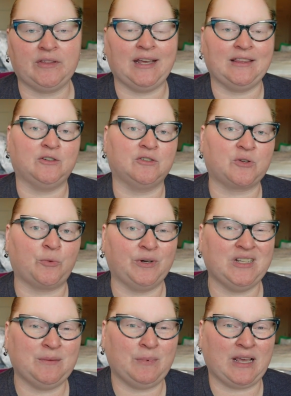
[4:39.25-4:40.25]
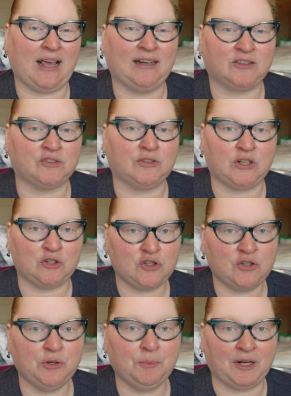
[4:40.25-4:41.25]
And there's going to be actually
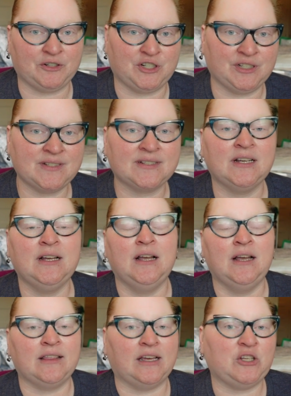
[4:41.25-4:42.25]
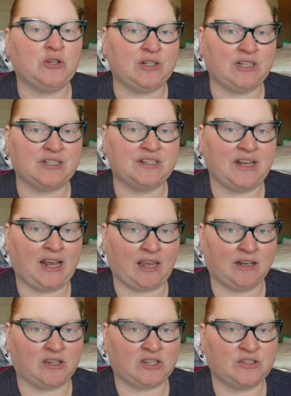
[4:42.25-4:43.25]
two budgets that you need to take
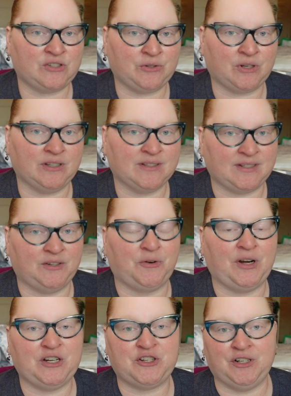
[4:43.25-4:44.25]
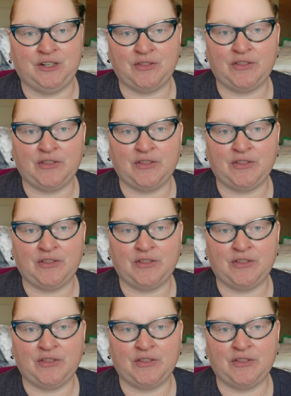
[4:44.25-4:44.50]
into consideration.